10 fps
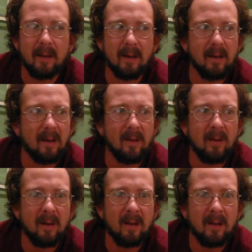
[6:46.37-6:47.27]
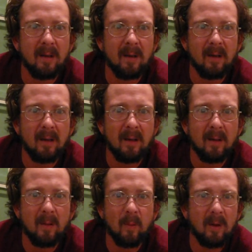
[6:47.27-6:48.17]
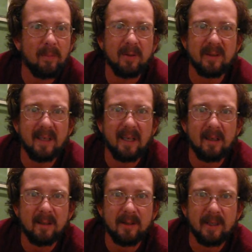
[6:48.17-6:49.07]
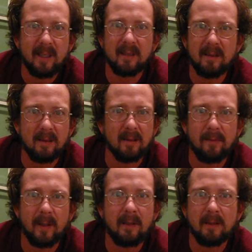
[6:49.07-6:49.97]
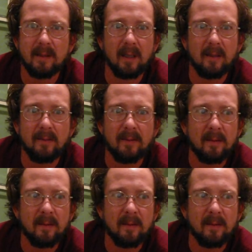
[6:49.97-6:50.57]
You know, 1%. Shit, just defend yourself